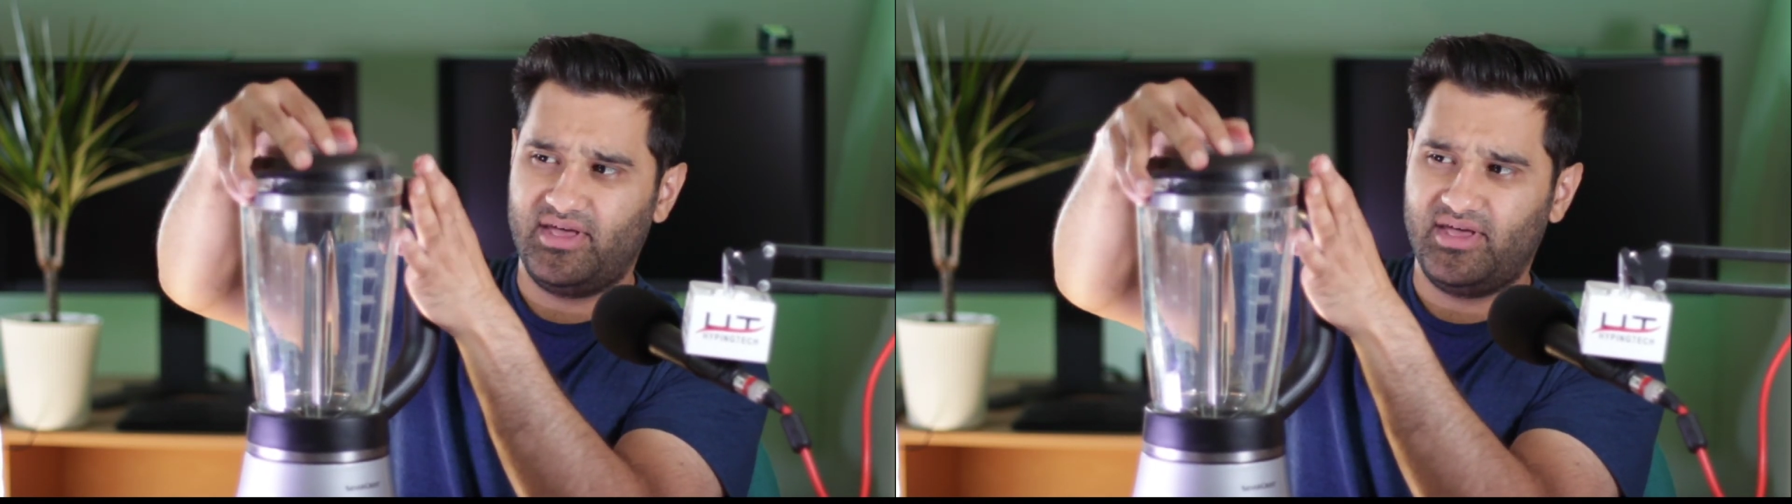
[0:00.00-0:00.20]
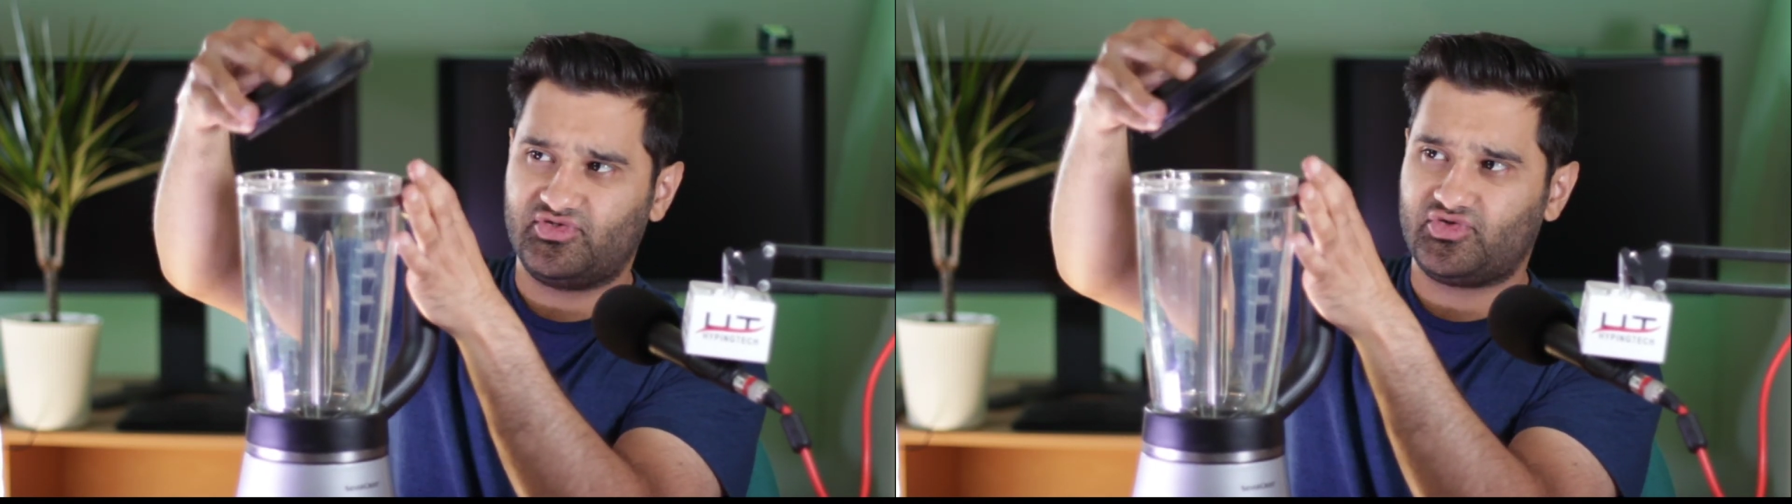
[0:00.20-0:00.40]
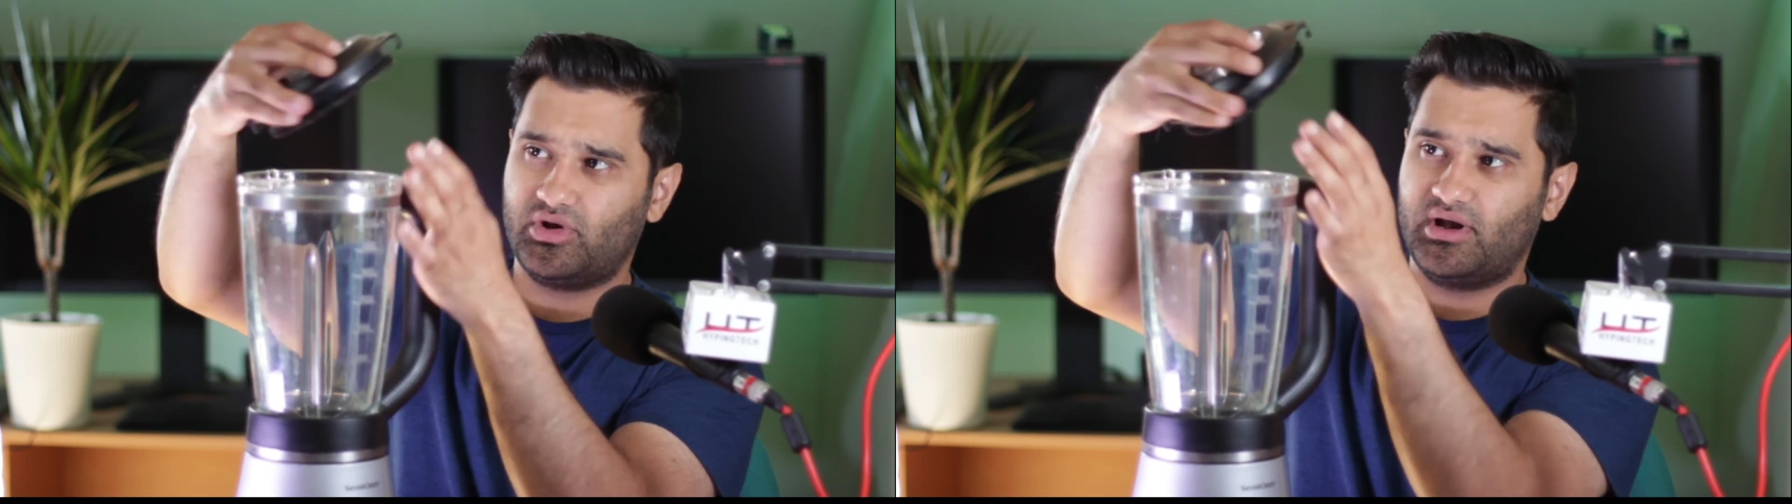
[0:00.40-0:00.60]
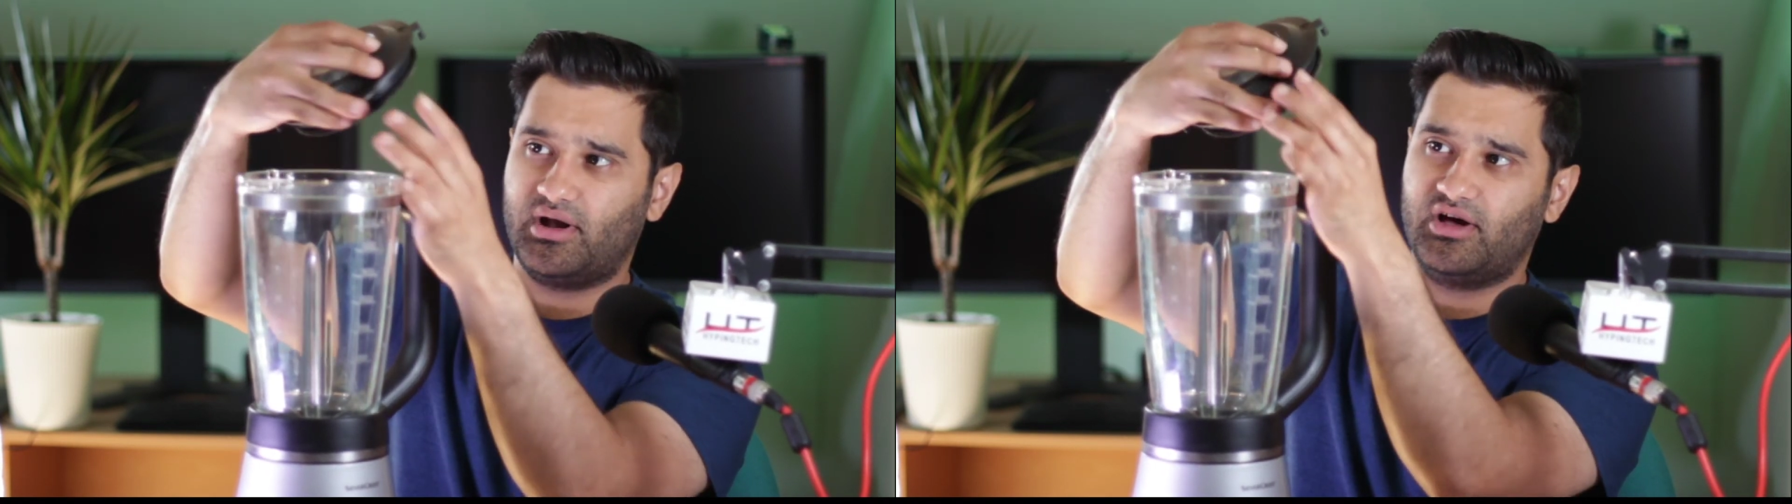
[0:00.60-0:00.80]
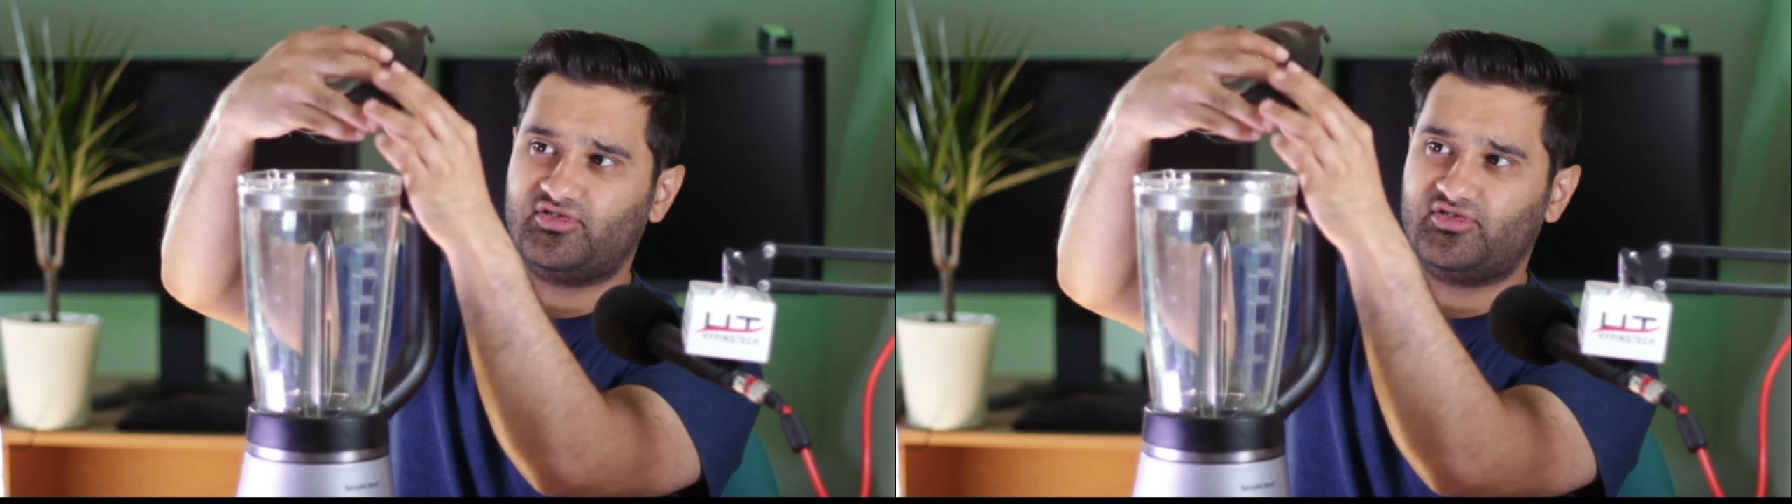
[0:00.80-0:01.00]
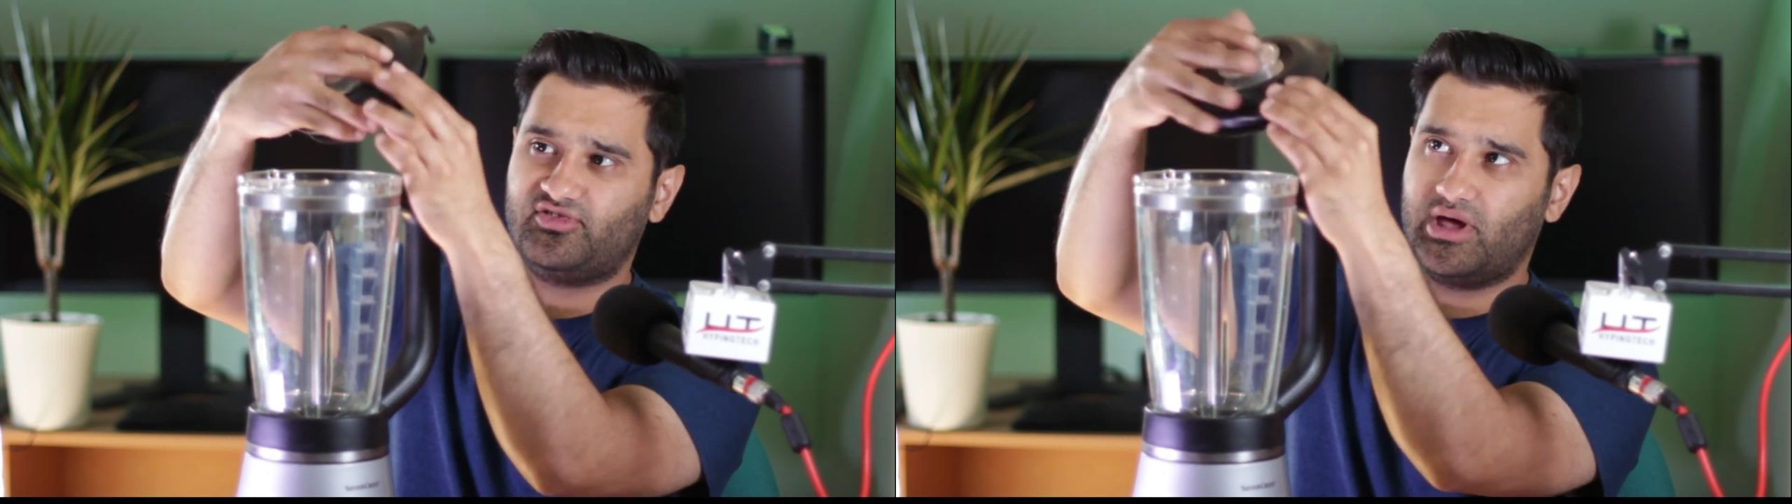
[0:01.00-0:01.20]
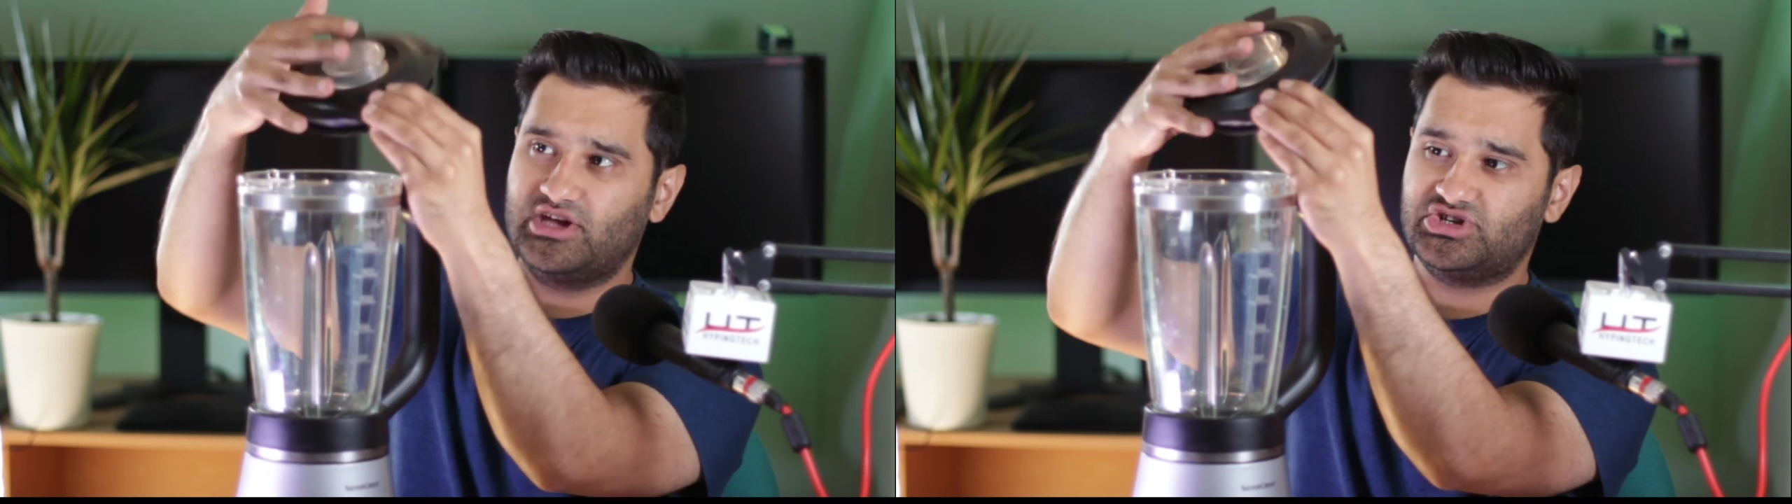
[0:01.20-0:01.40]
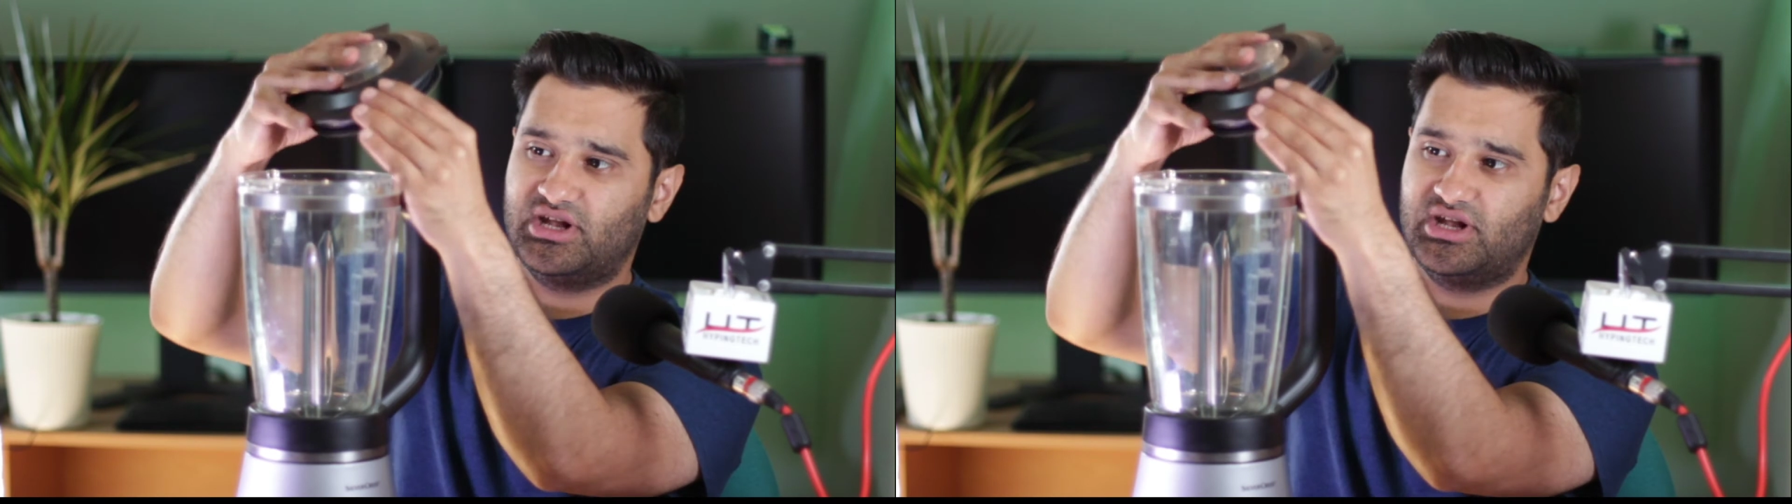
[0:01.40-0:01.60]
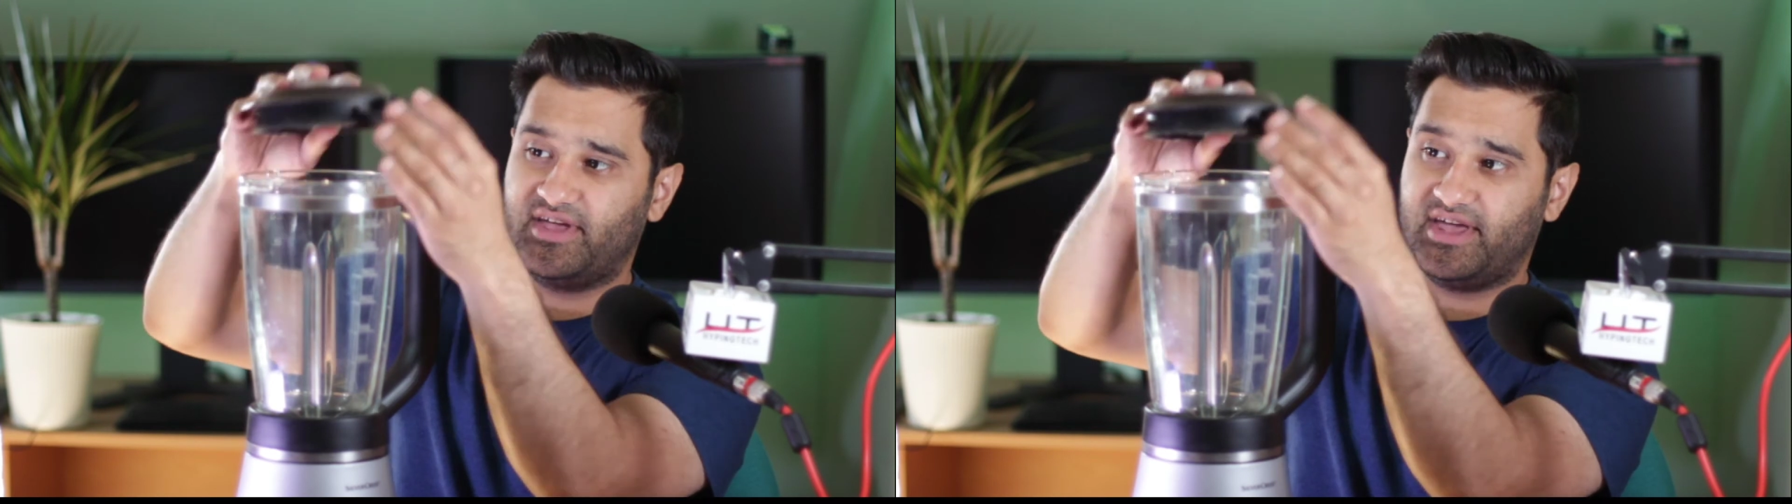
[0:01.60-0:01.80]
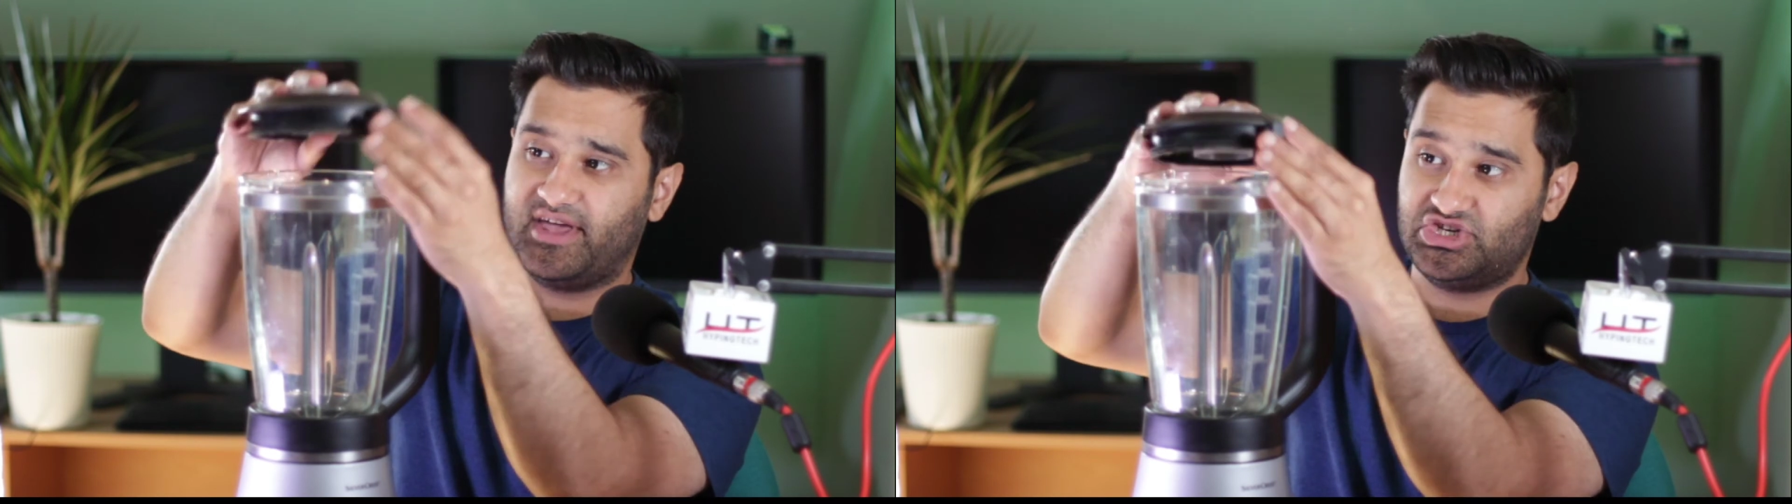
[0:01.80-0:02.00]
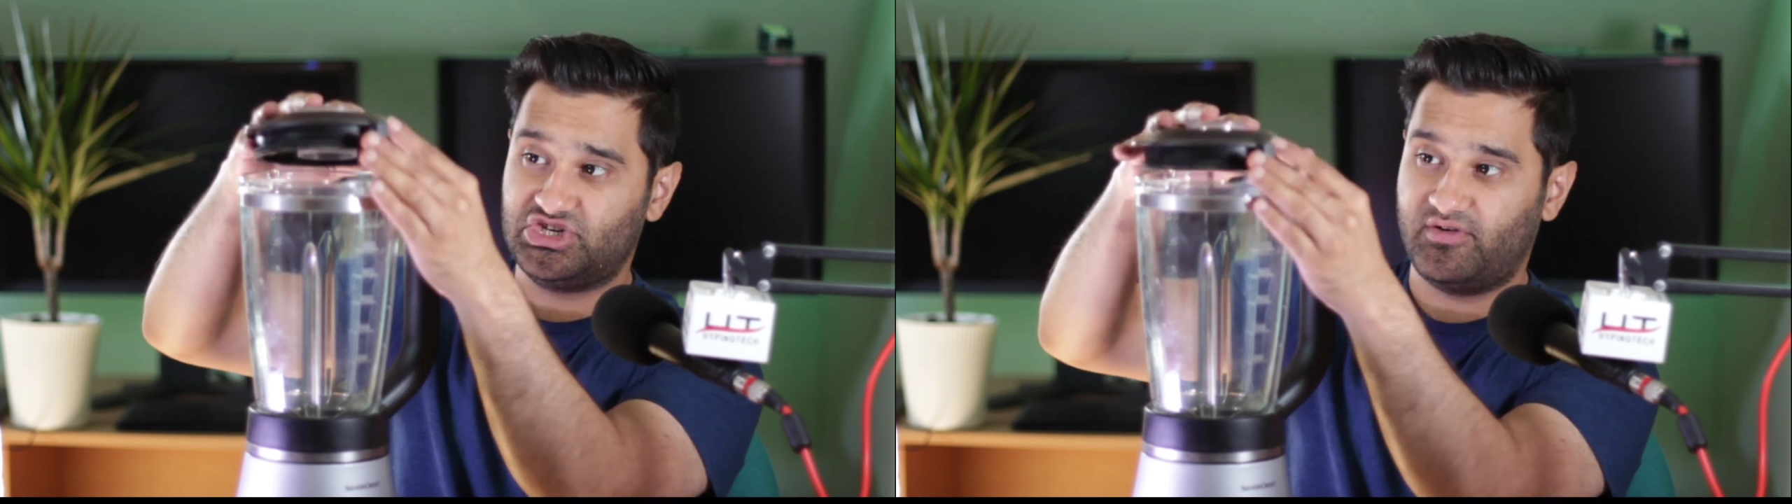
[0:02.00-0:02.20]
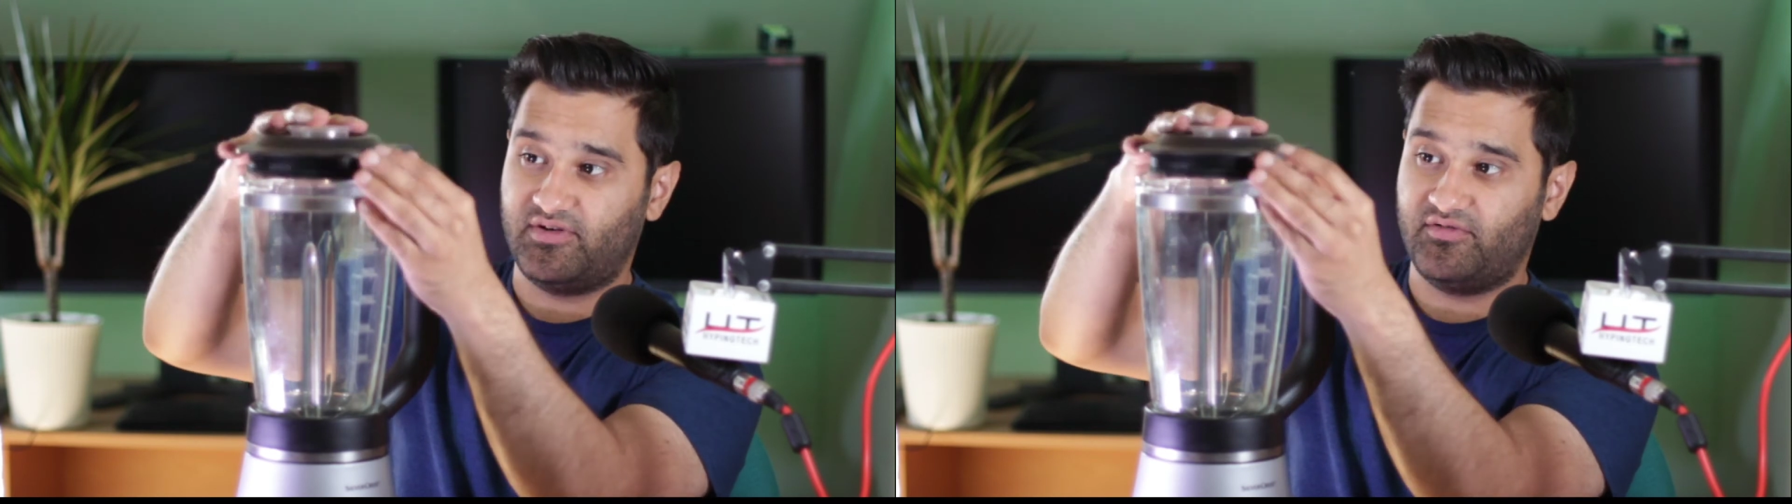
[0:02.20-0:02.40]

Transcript: It was stored in a nice location in the kitchen